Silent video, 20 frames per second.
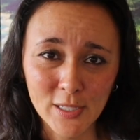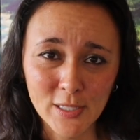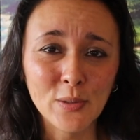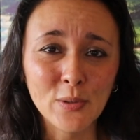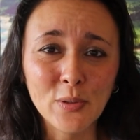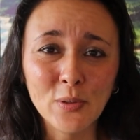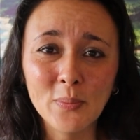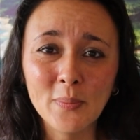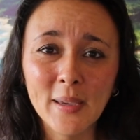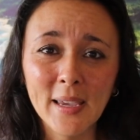So
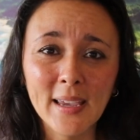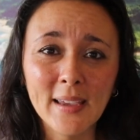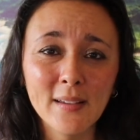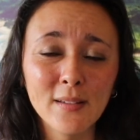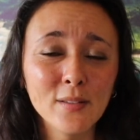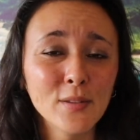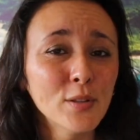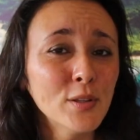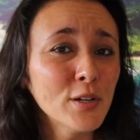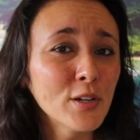you may
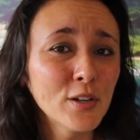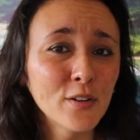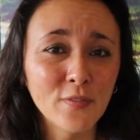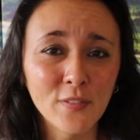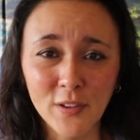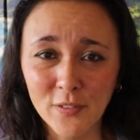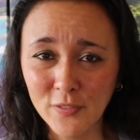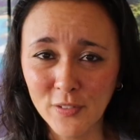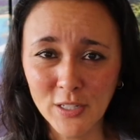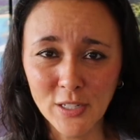look
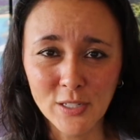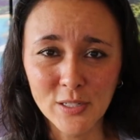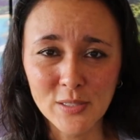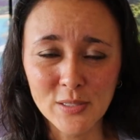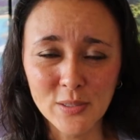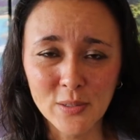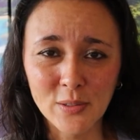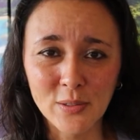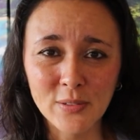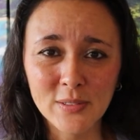50
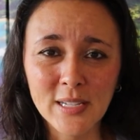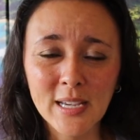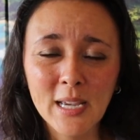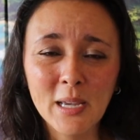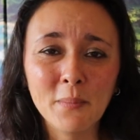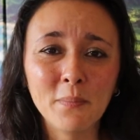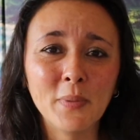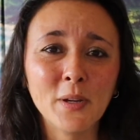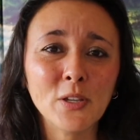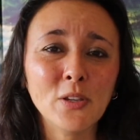years old,
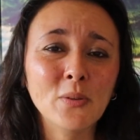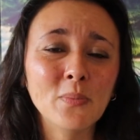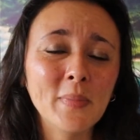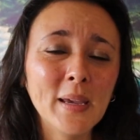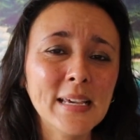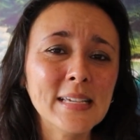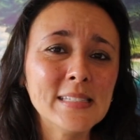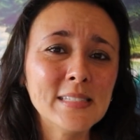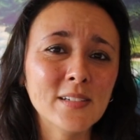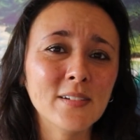but you
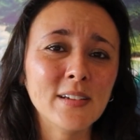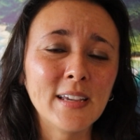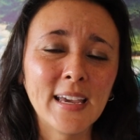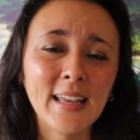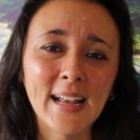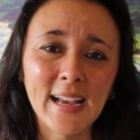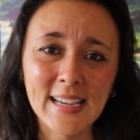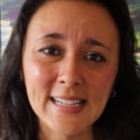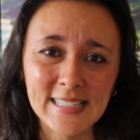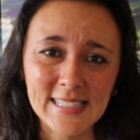may still
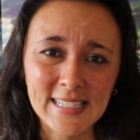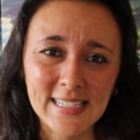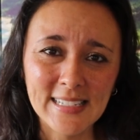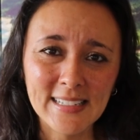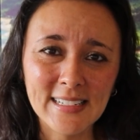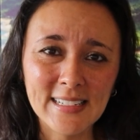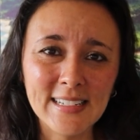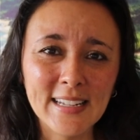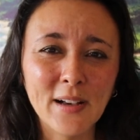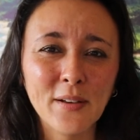get
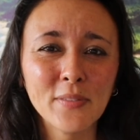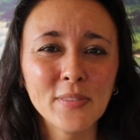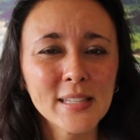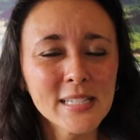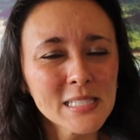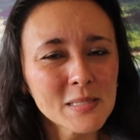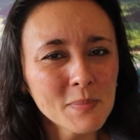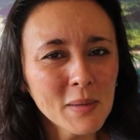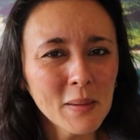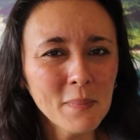ID'd. Now,
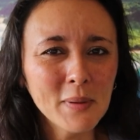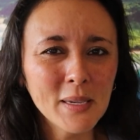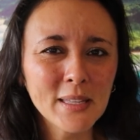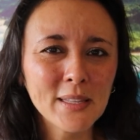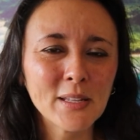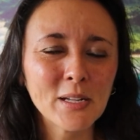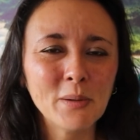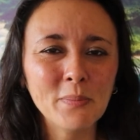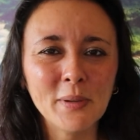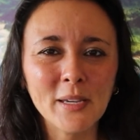this may be a
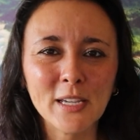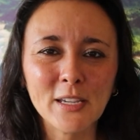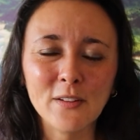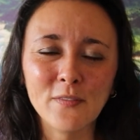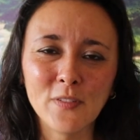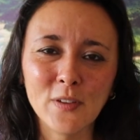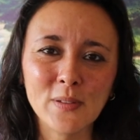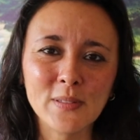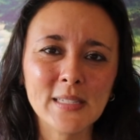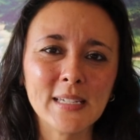little bit
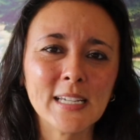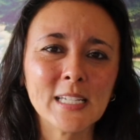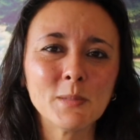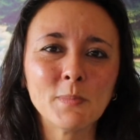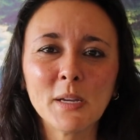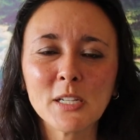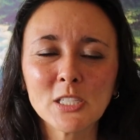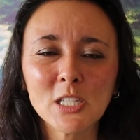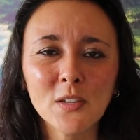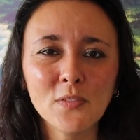confusing,
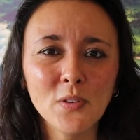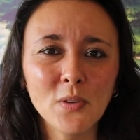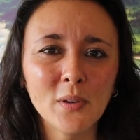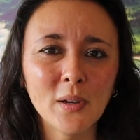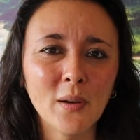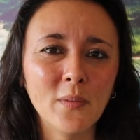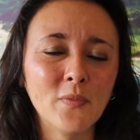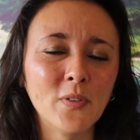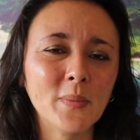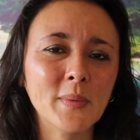especially if you
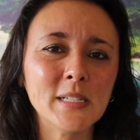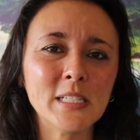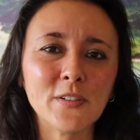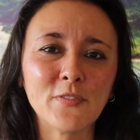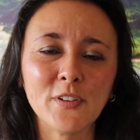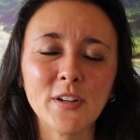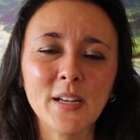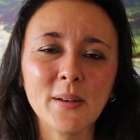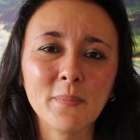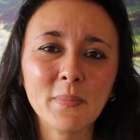come from a
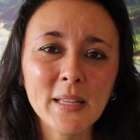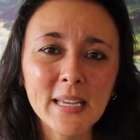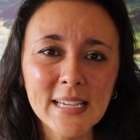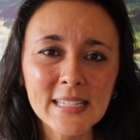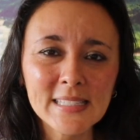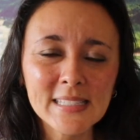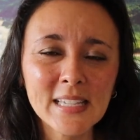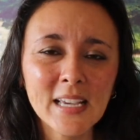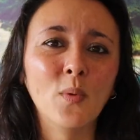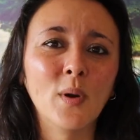different
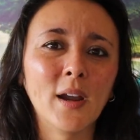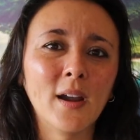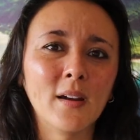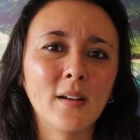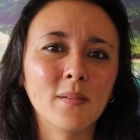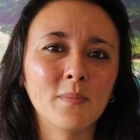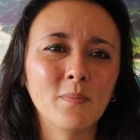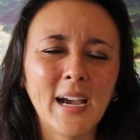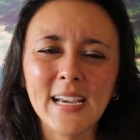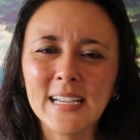place
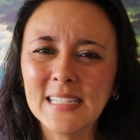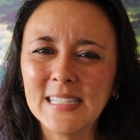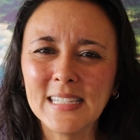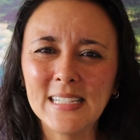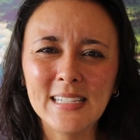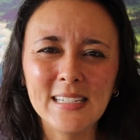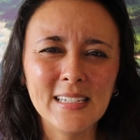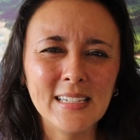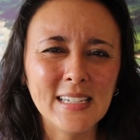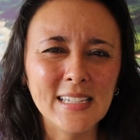where
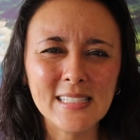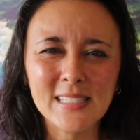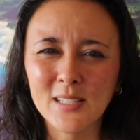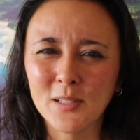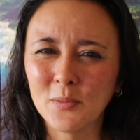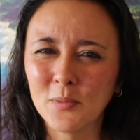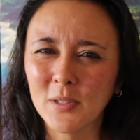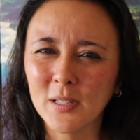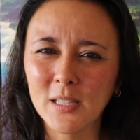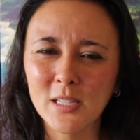IDing
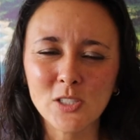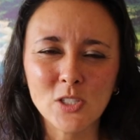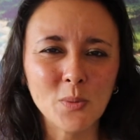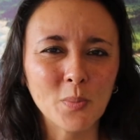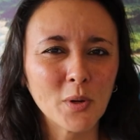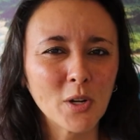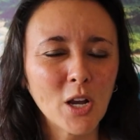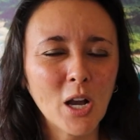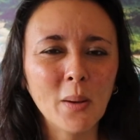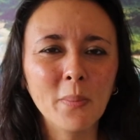isn't really
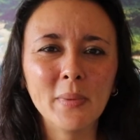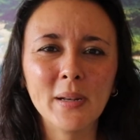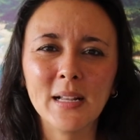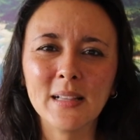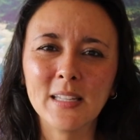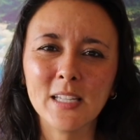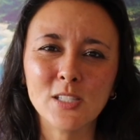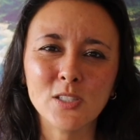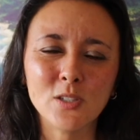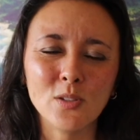super common
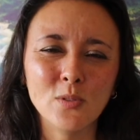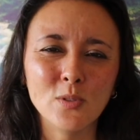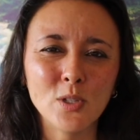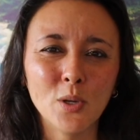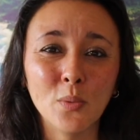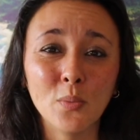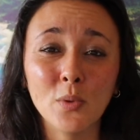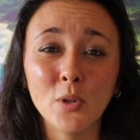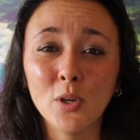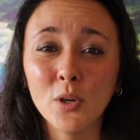unless you
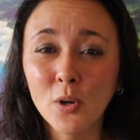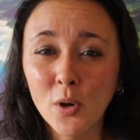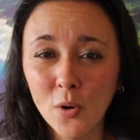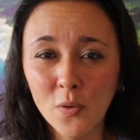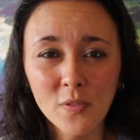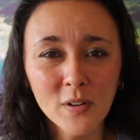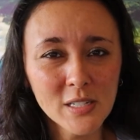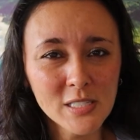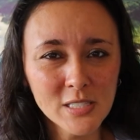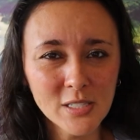don't look
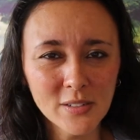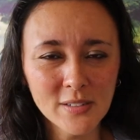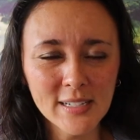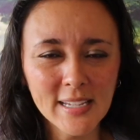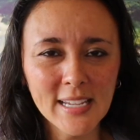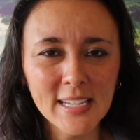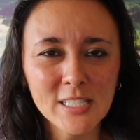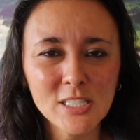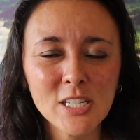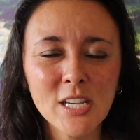over a certain
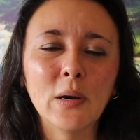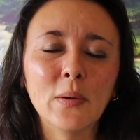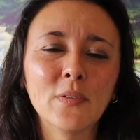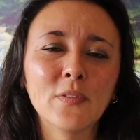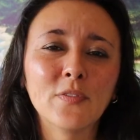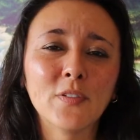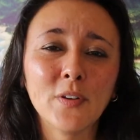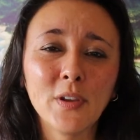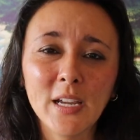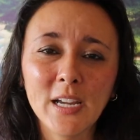age.
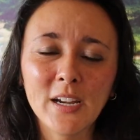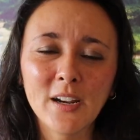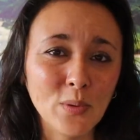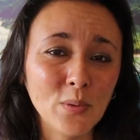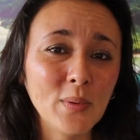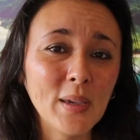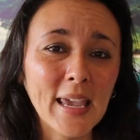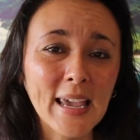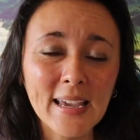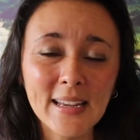However, for here,
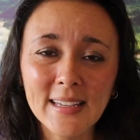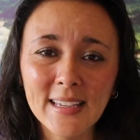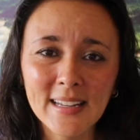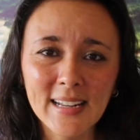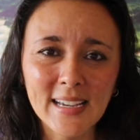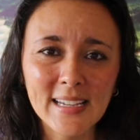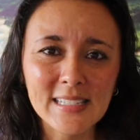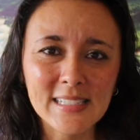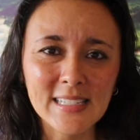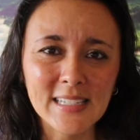you can get
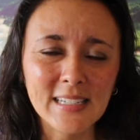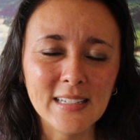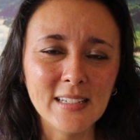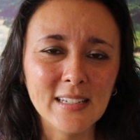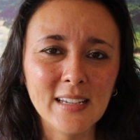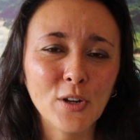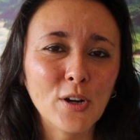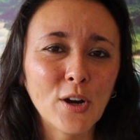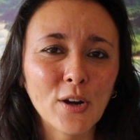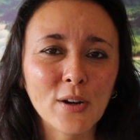
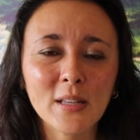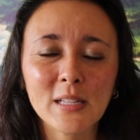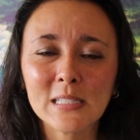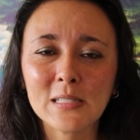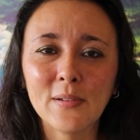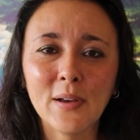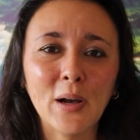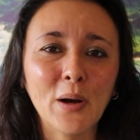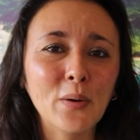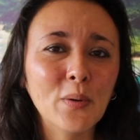ID'd
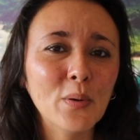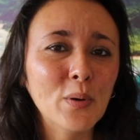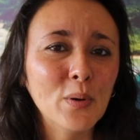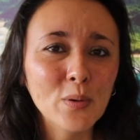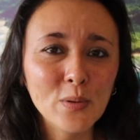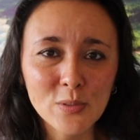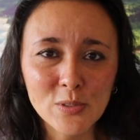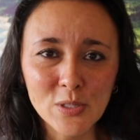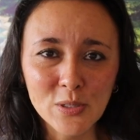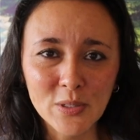regardless of how
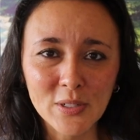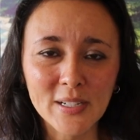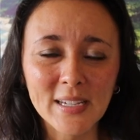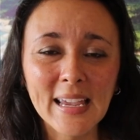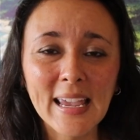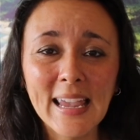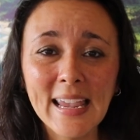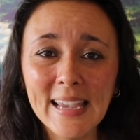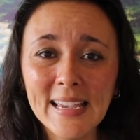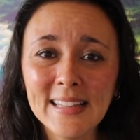old you look,
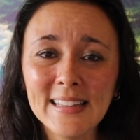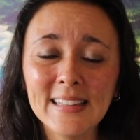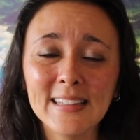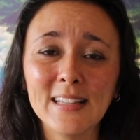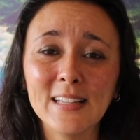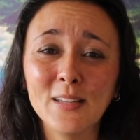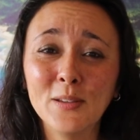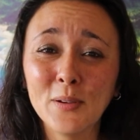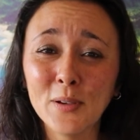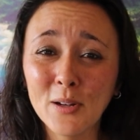and
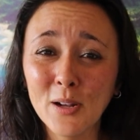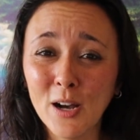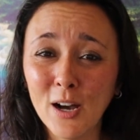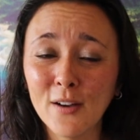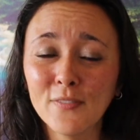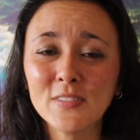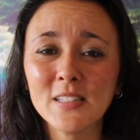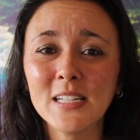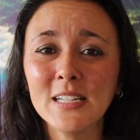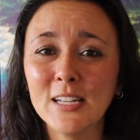you can
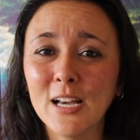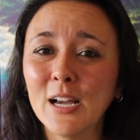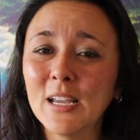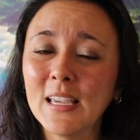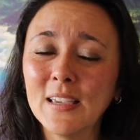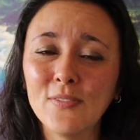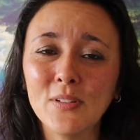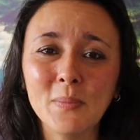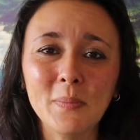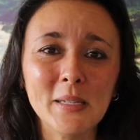often not
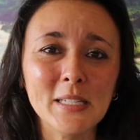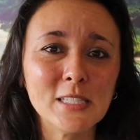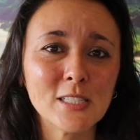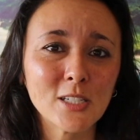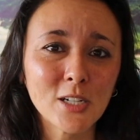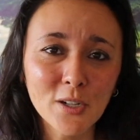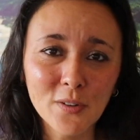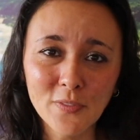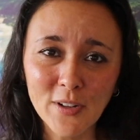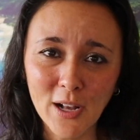even be
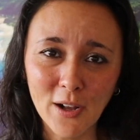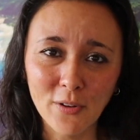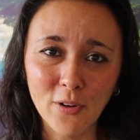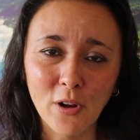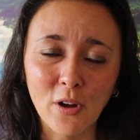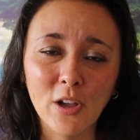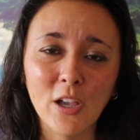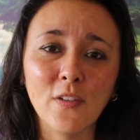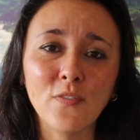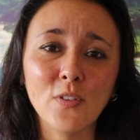served
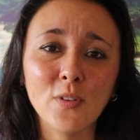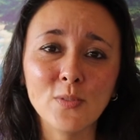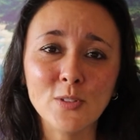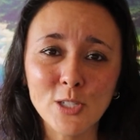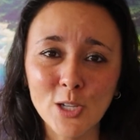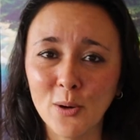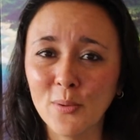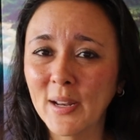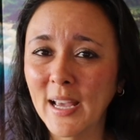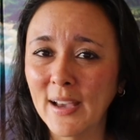alcohol if you don't